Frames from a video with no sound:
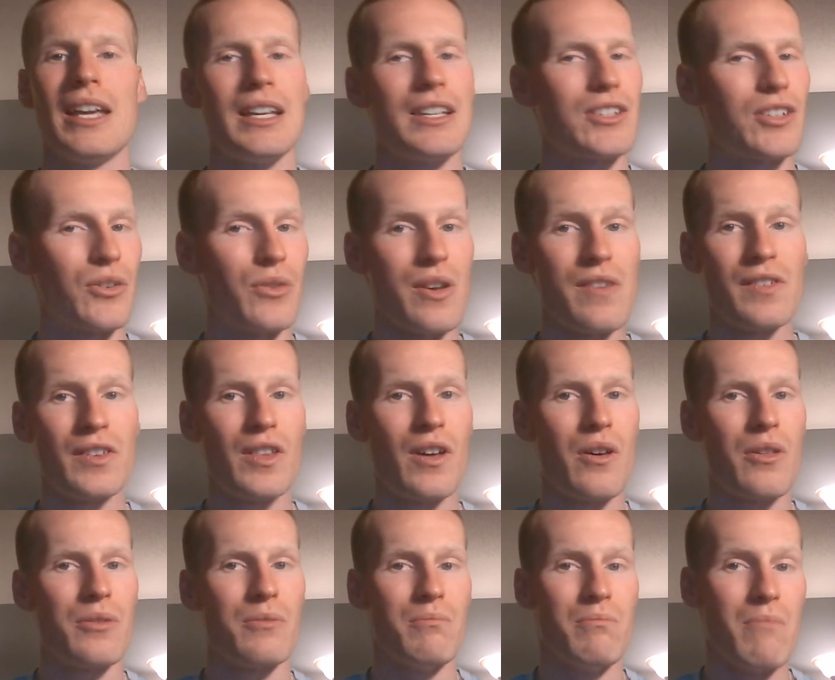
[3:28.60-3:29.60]
So even
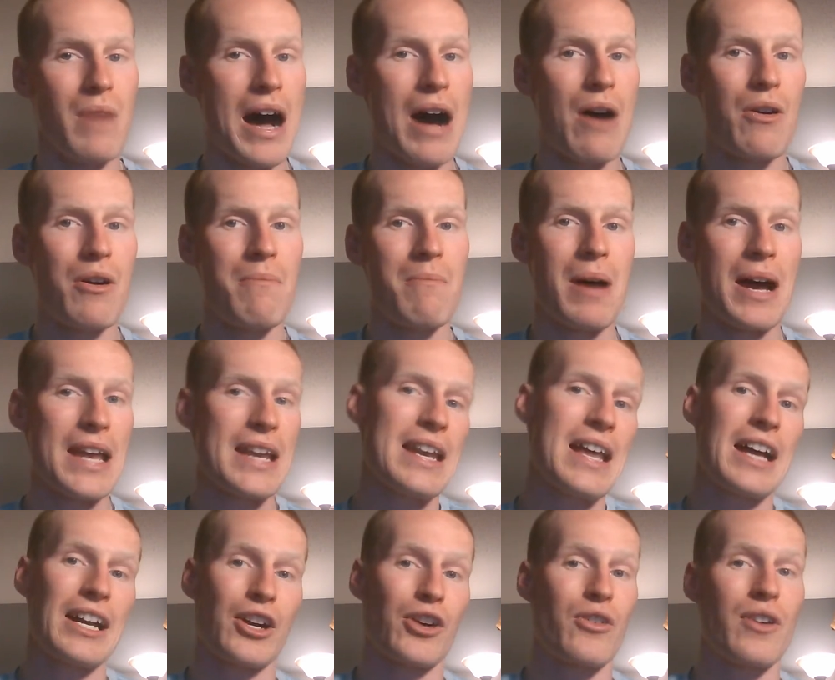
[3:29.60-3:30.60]
though Mauer might
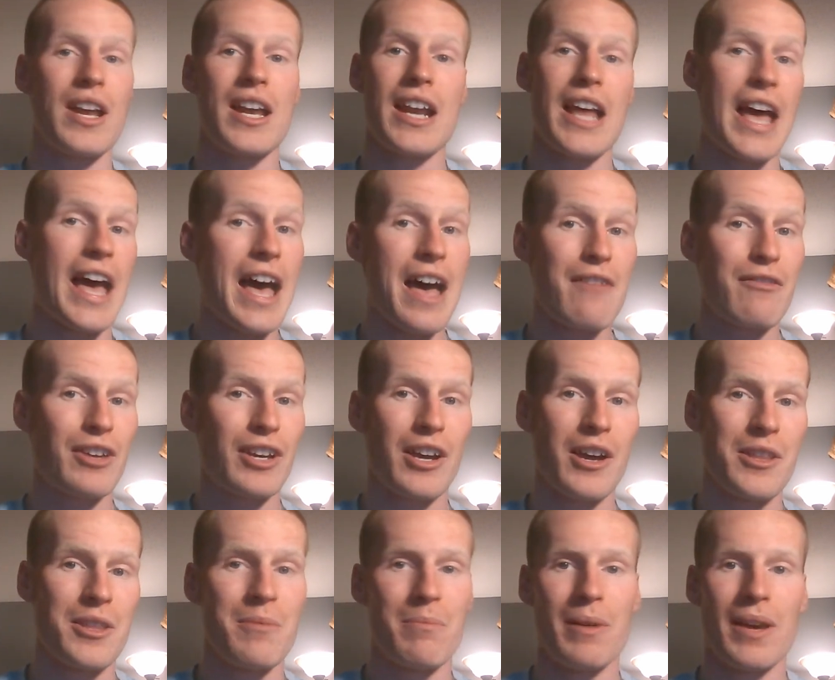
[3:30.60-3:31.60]
not create havoc
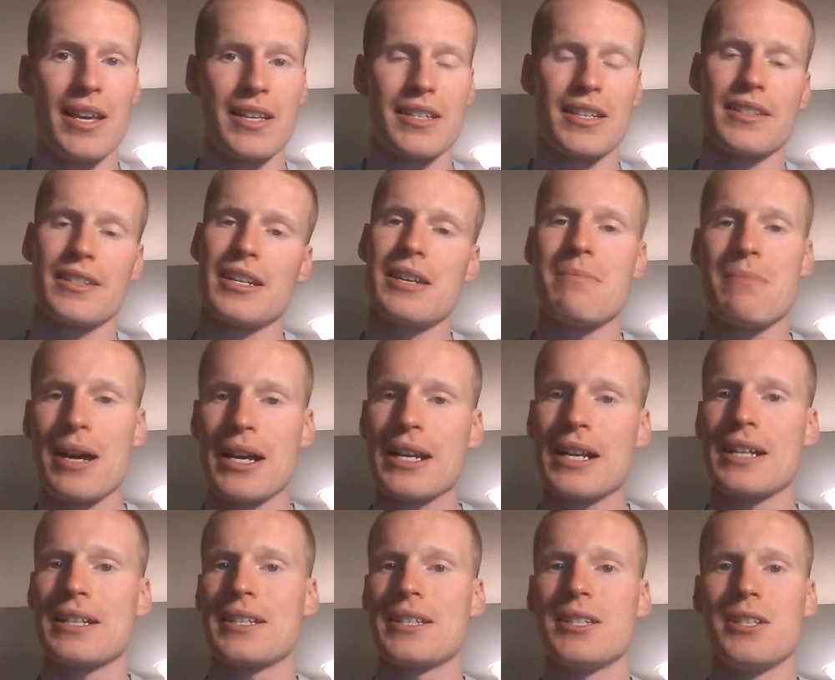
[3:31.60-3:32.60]
on the bases and he might
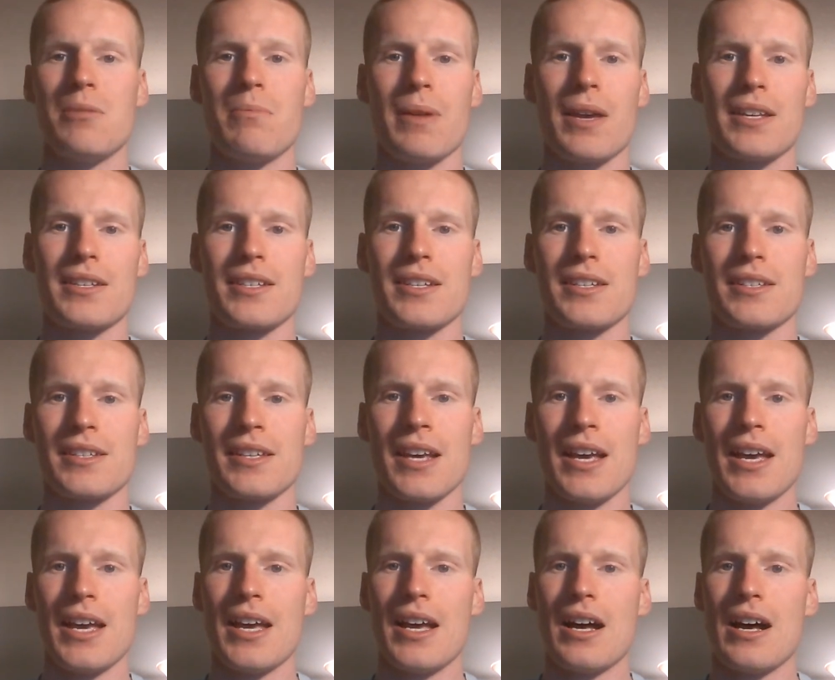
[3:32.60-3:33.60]
not steal bases,
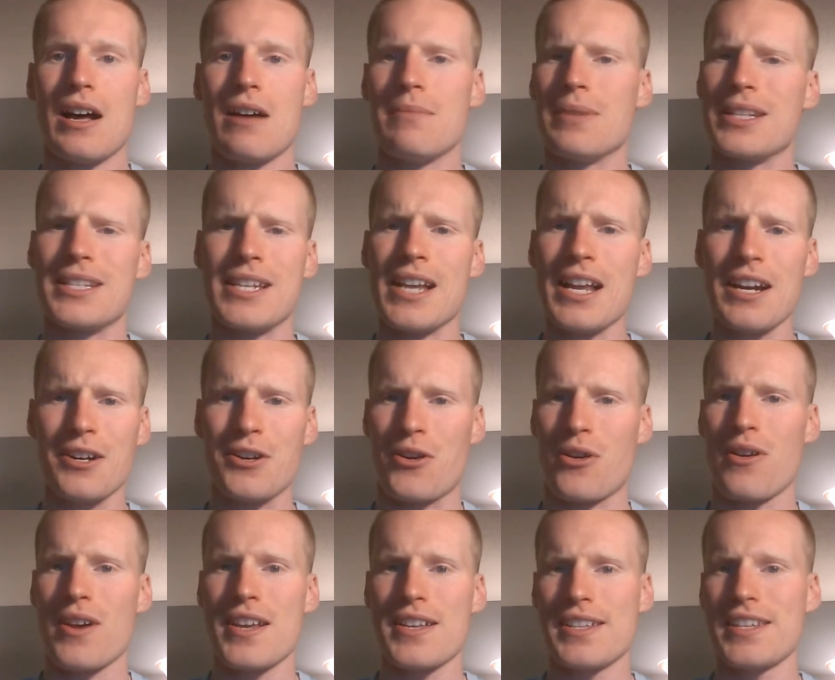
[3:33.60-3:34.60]
um, it's not a
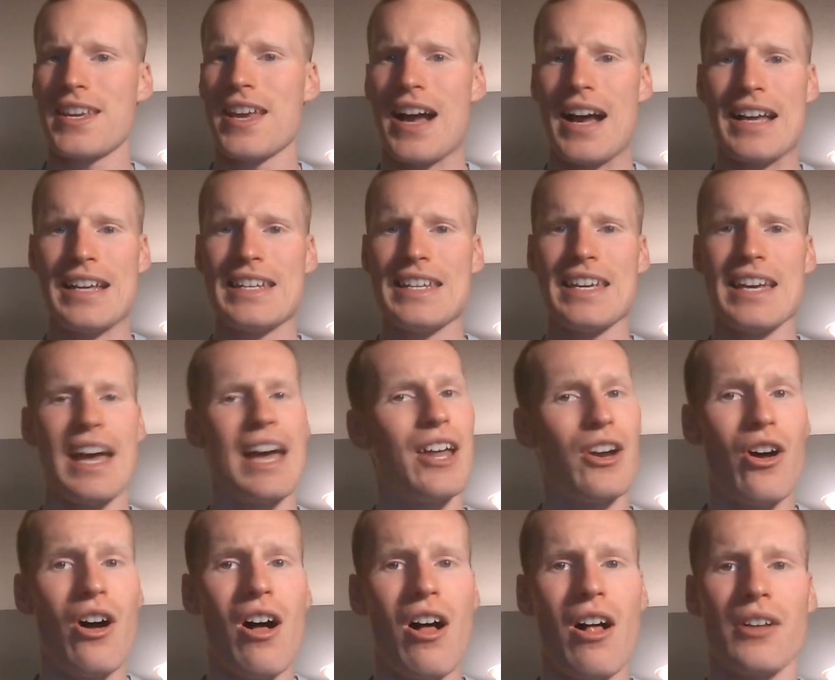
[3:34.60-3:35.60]
crazy idea at
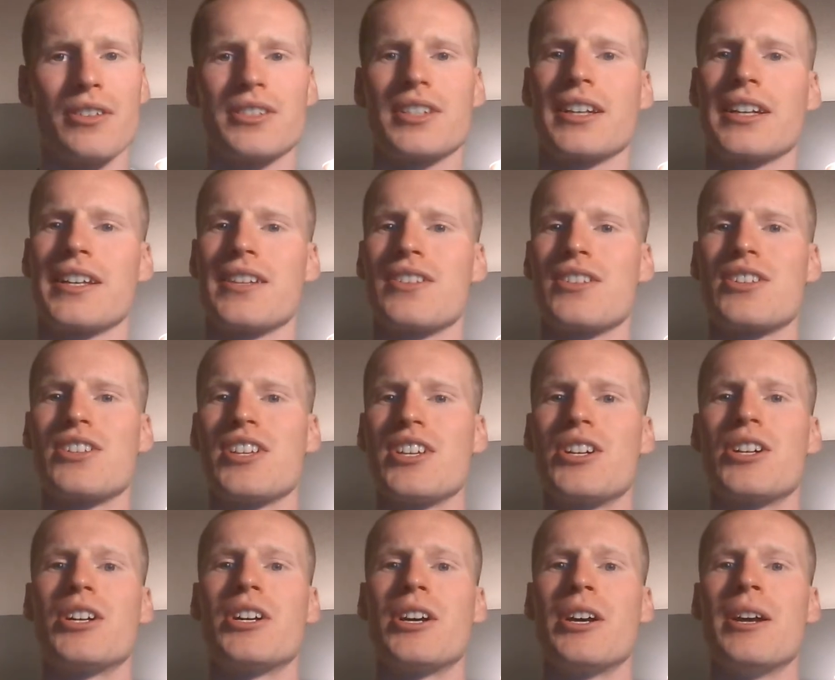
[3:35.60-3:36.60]
all to
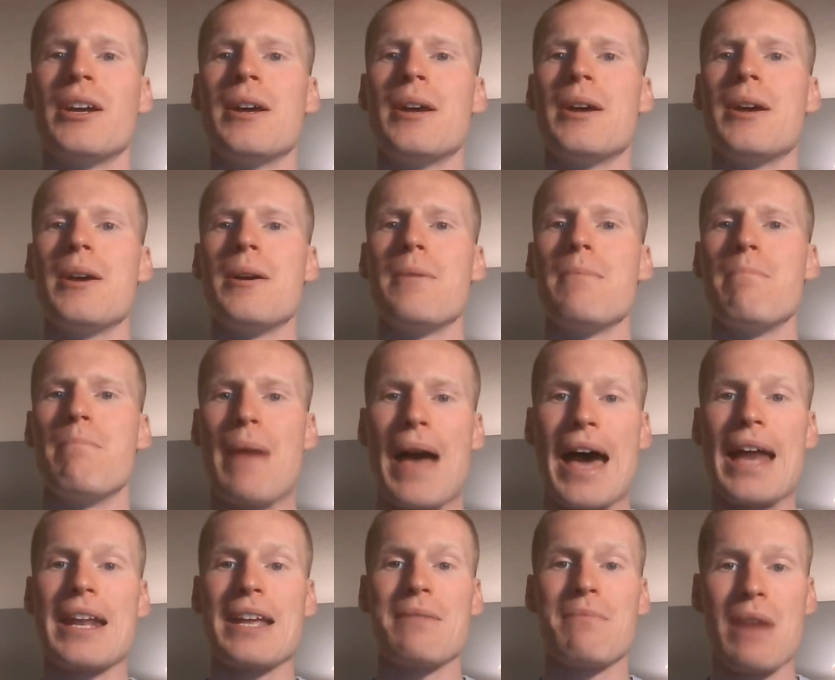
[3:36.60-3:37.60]
consider
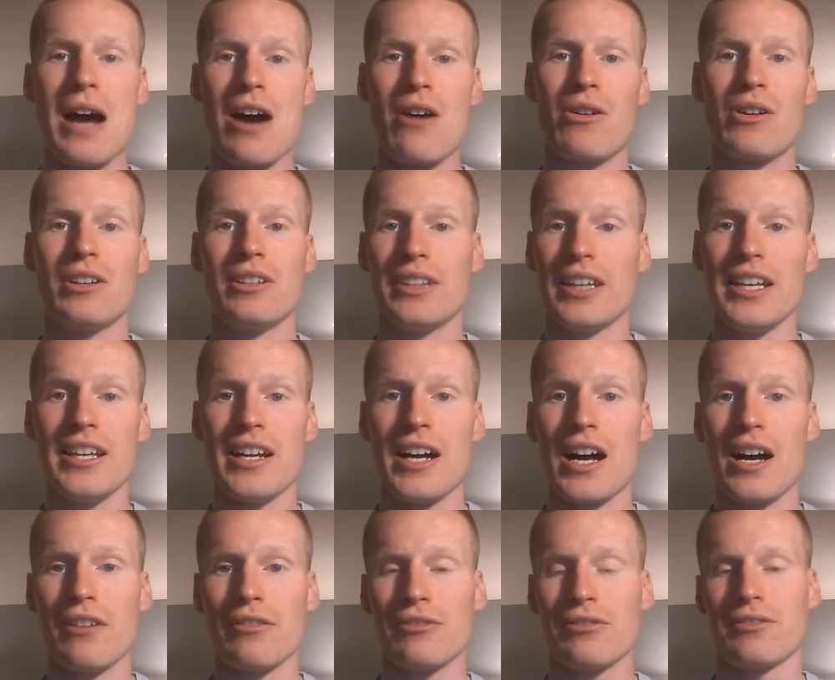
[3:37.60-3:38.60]
batting Mauer
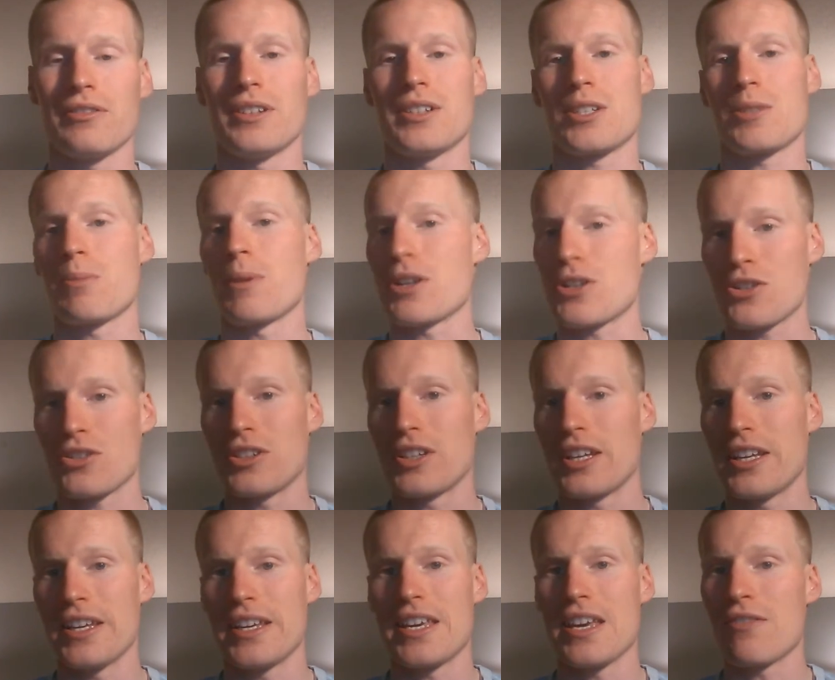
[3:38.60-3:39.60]
leadoff,
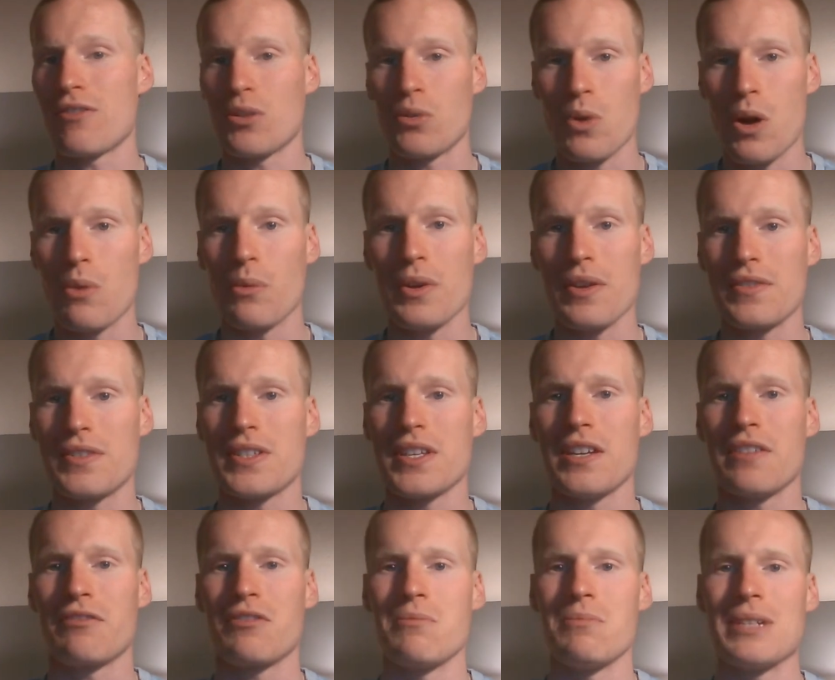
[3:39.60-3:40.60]
especially given what we've
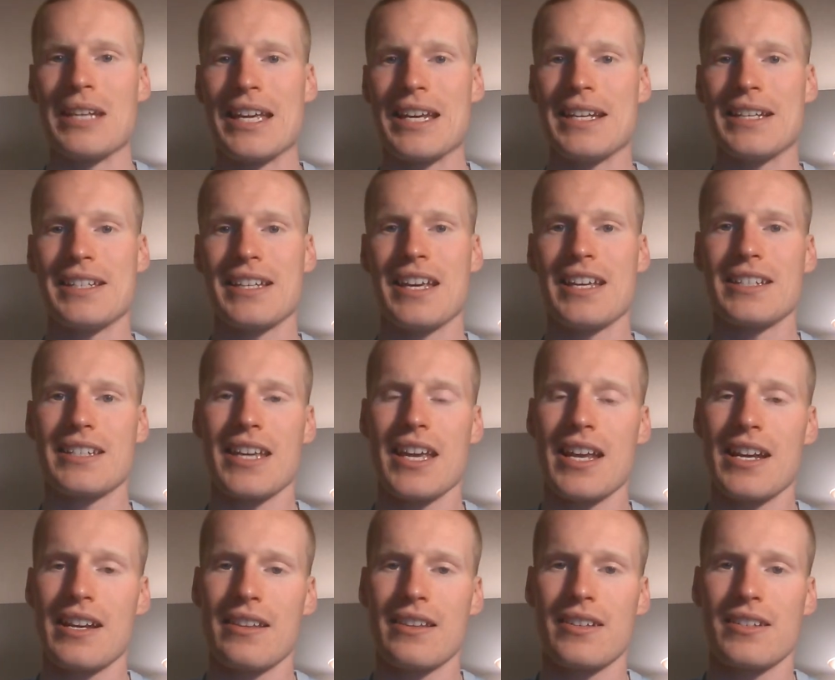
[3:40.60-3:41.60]
seen from Danny
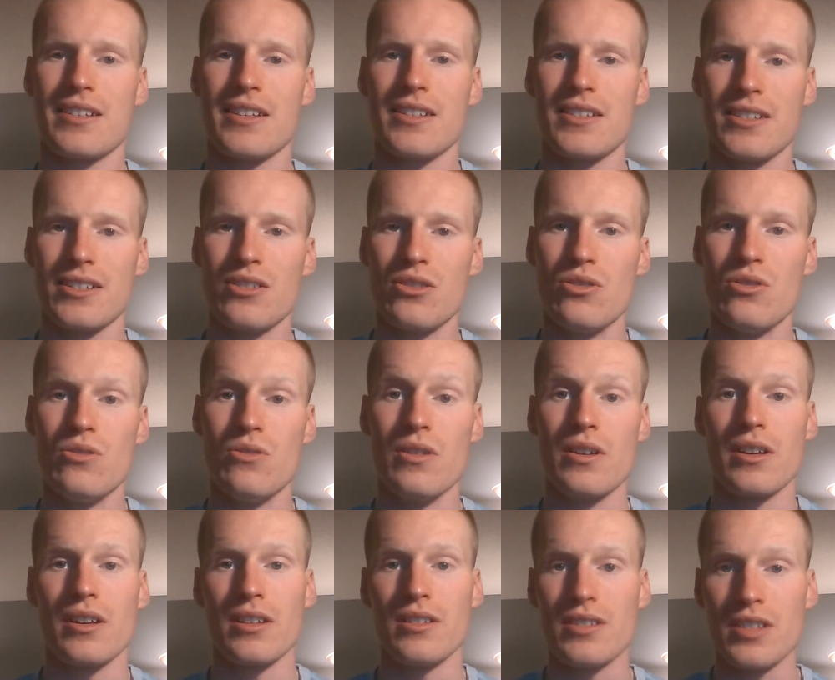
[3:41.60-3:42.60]
Santana this season, who
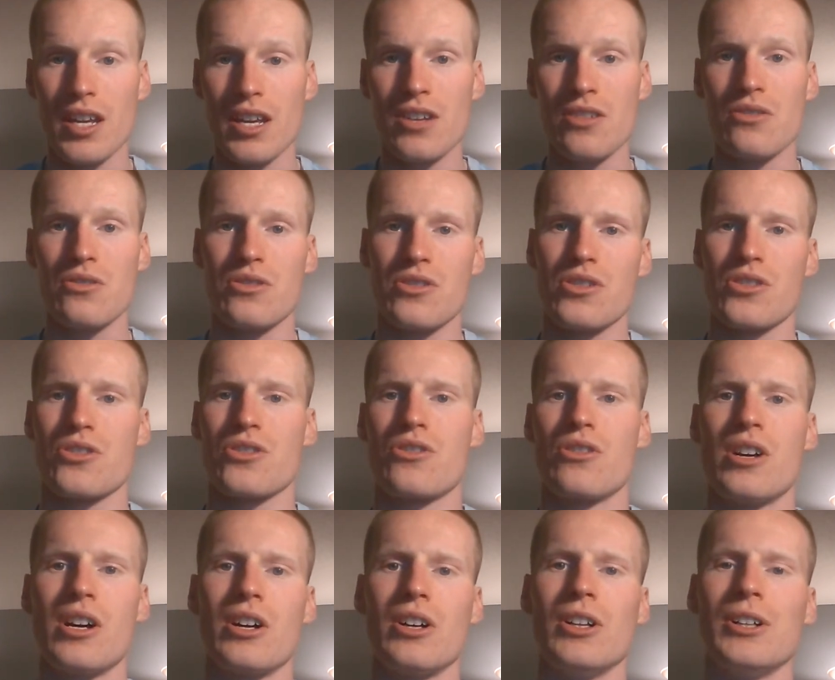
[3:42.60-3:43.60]
continues to
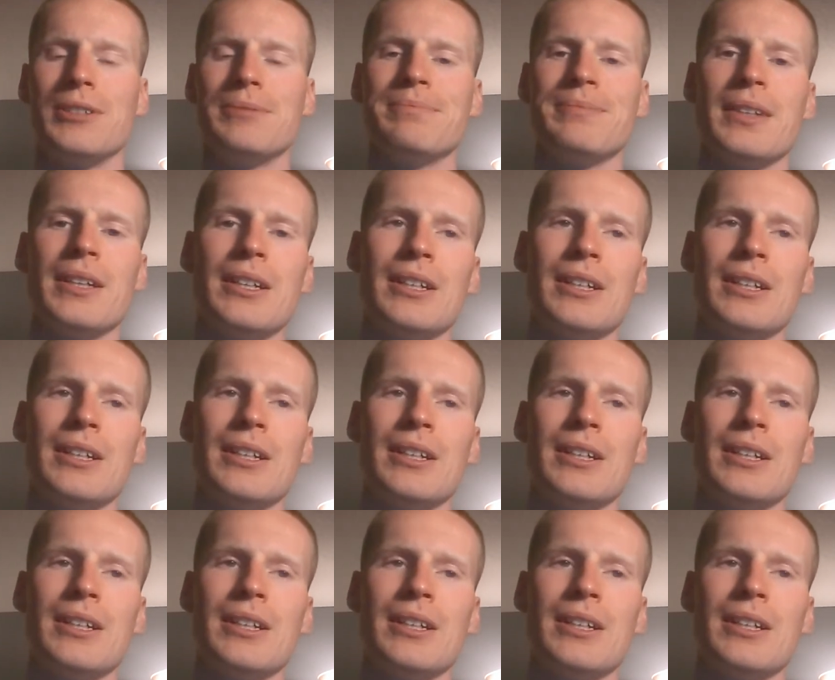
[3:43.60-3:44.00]
struggle.